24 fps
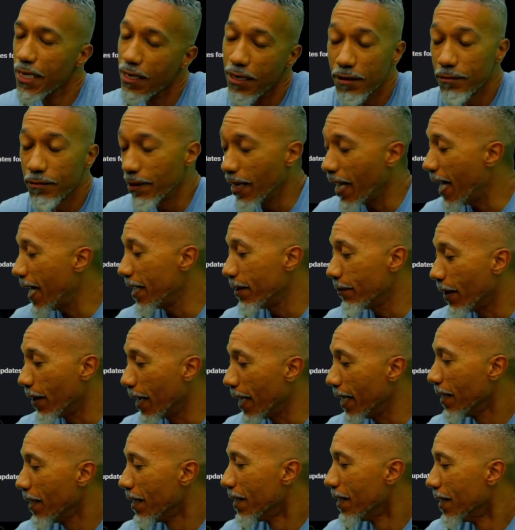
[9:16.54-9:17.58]
But
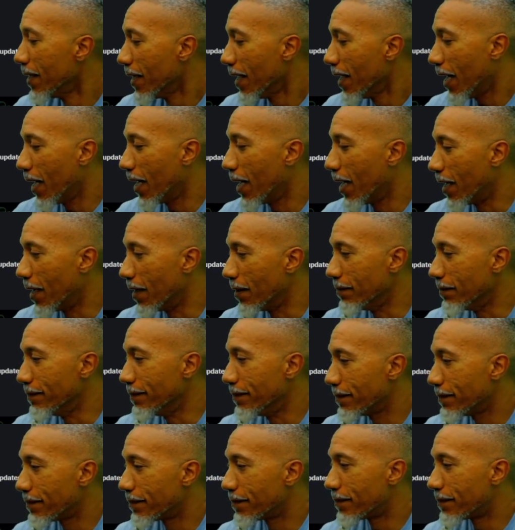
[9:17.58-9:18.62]
anyway, I
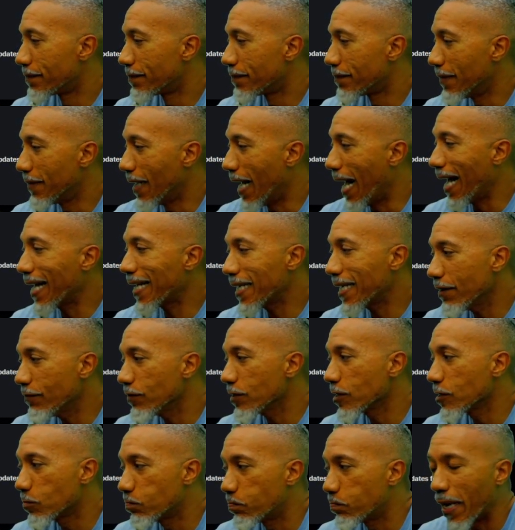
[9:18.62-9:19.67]
give
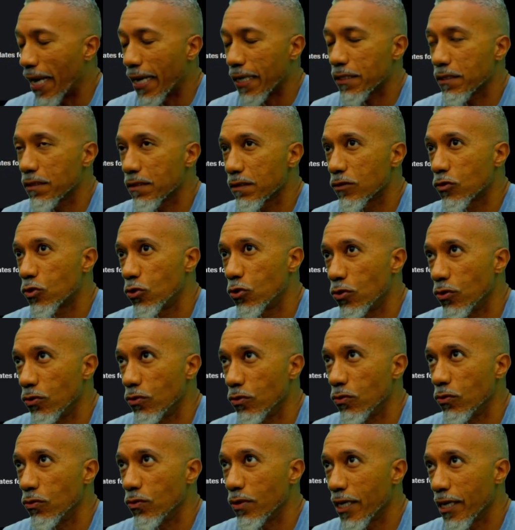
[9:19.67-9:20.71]
respect
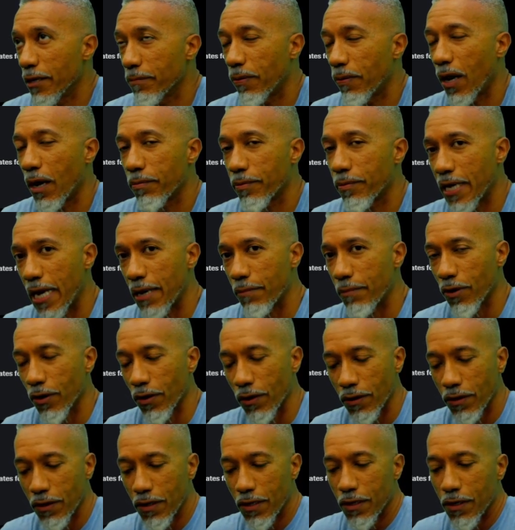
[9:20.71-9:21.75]
to Hip Hop
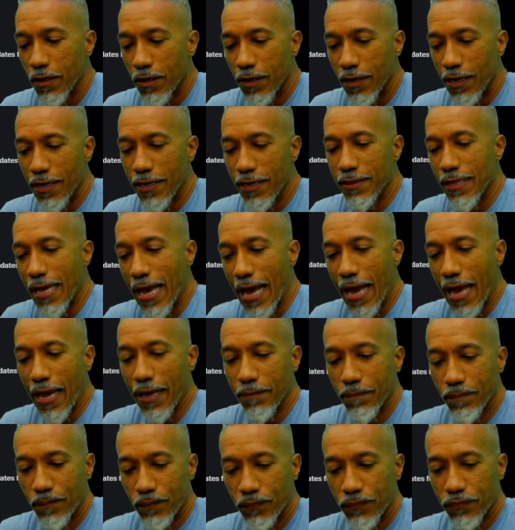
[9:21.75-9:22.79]
Gamer in
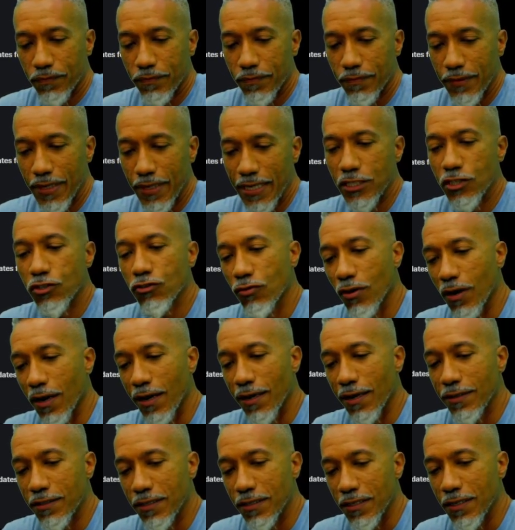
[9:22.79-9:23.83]
that he's
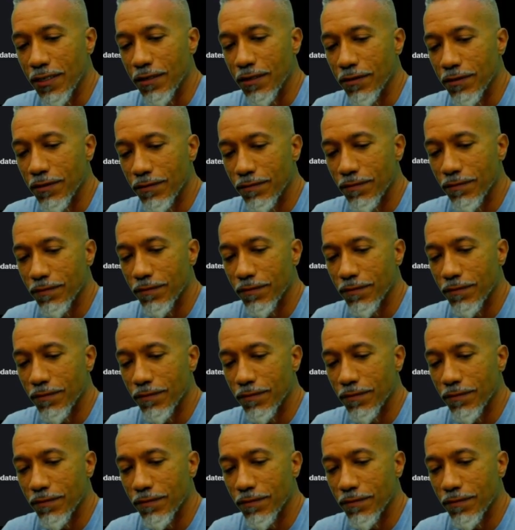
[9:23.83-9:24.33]
trying to